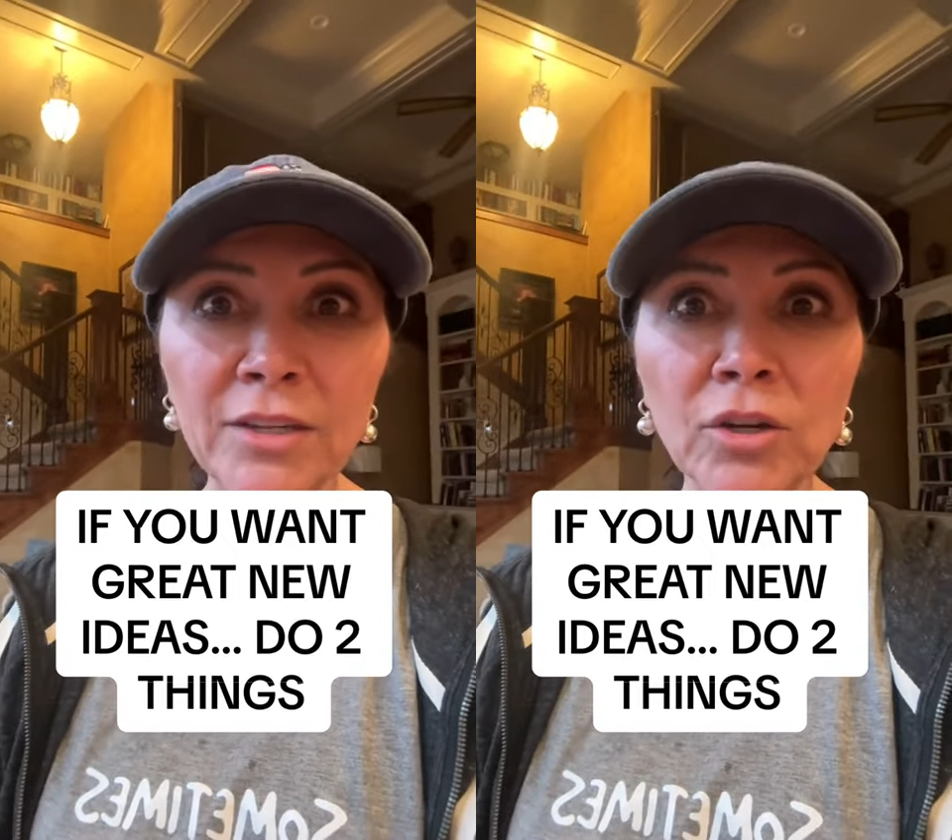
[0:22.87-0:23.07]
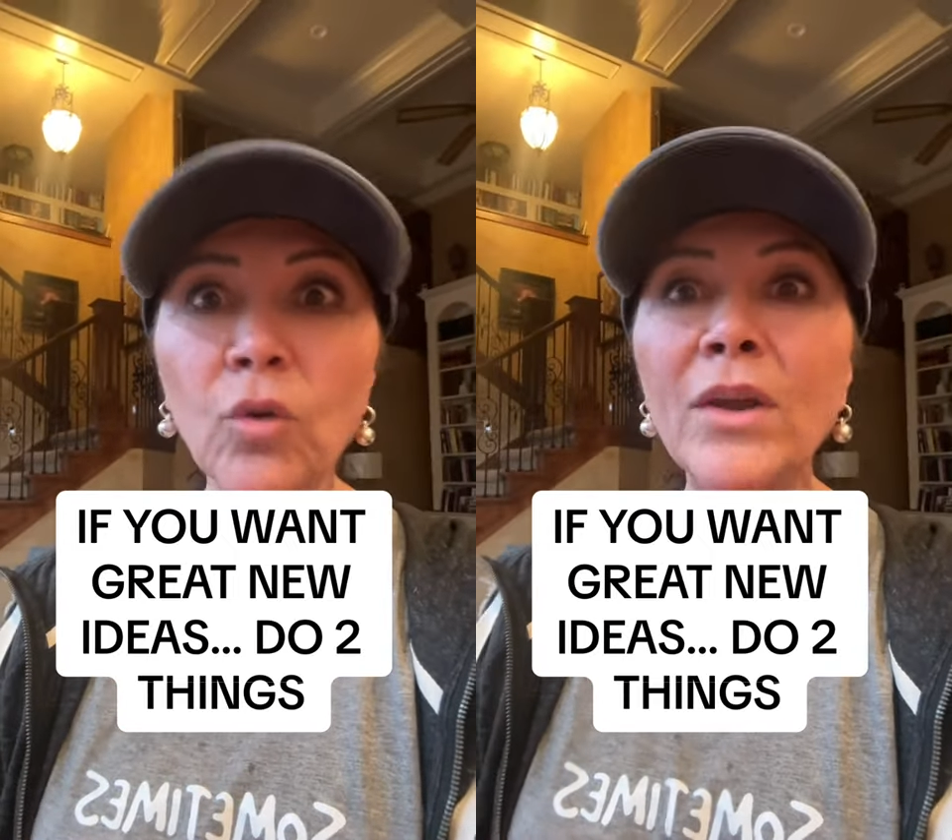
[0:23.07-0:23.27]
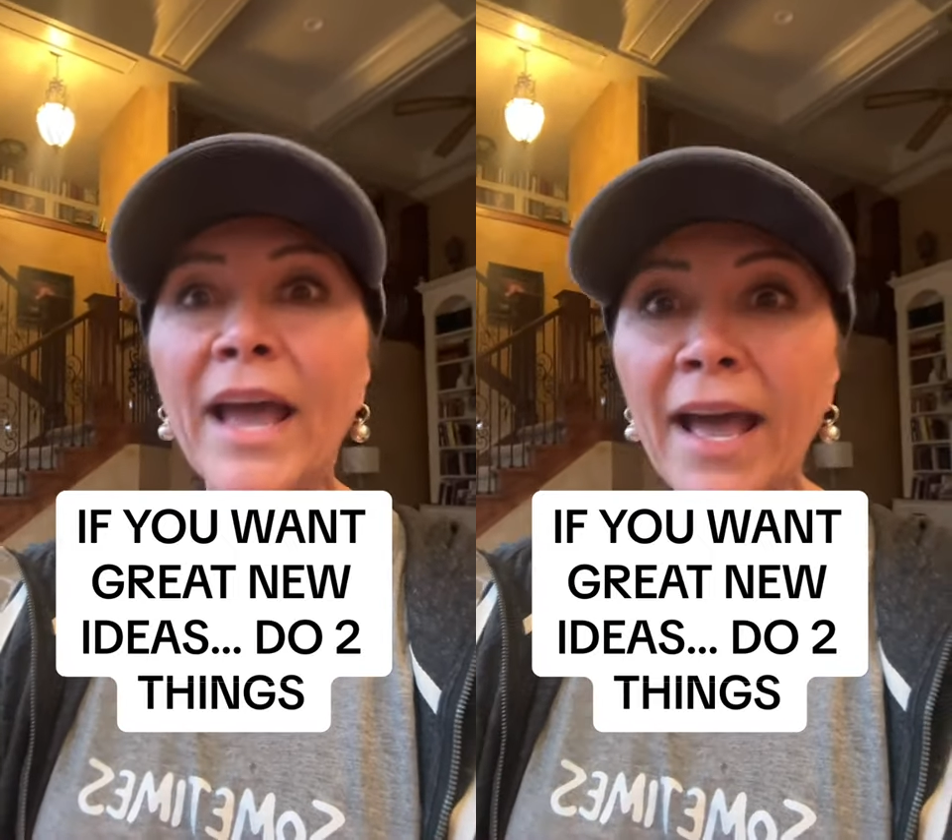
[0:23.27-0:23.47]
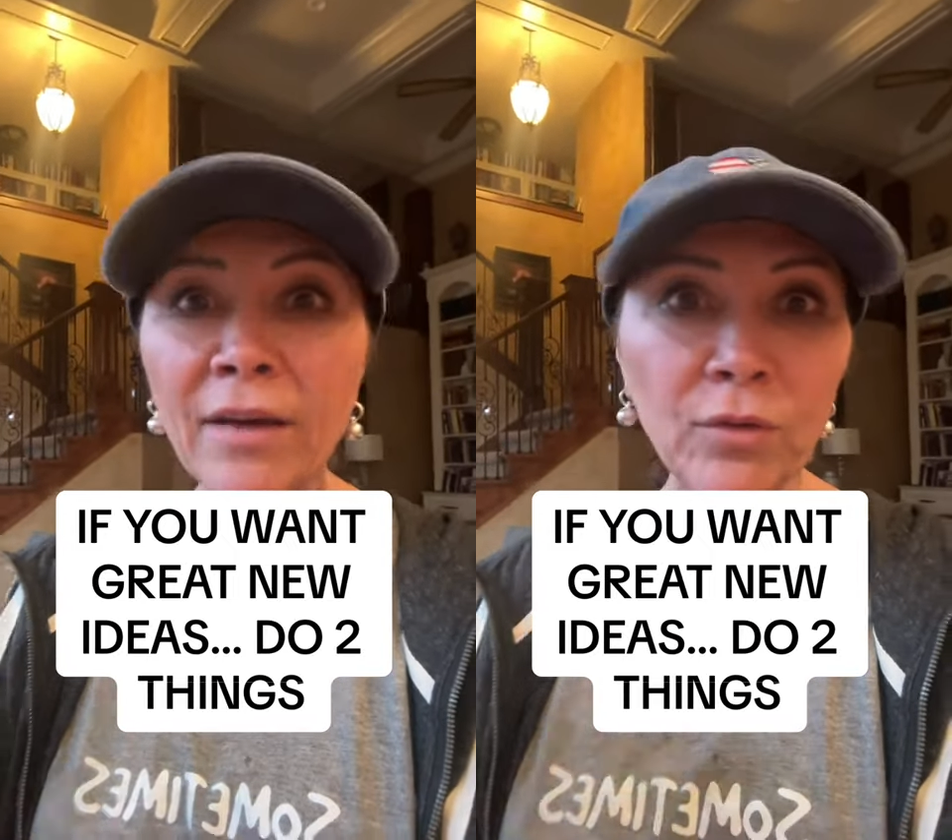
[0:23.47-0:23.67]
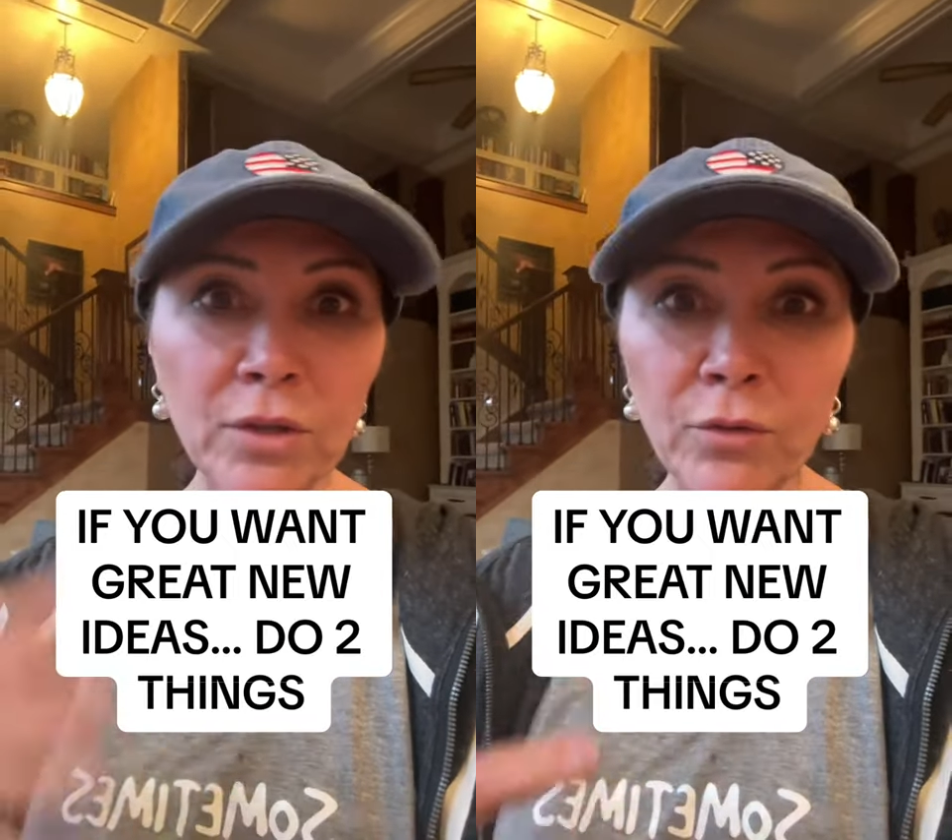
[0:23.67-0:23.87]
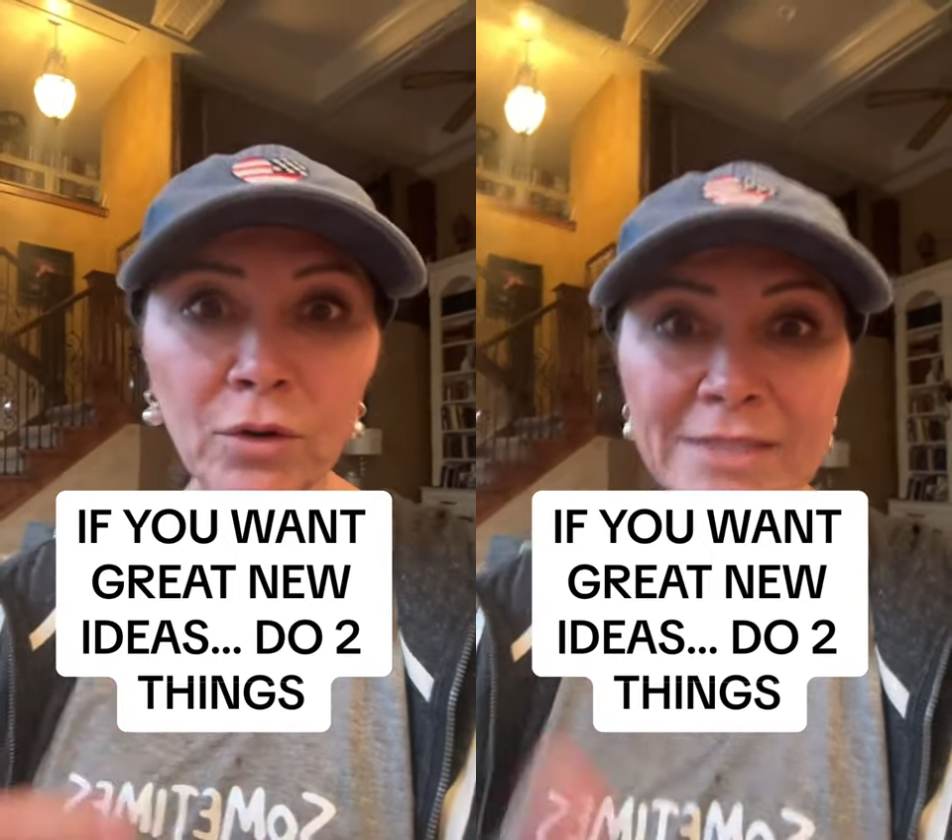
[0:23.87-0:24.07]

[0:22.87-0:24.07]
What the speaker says: you're going to have what you've always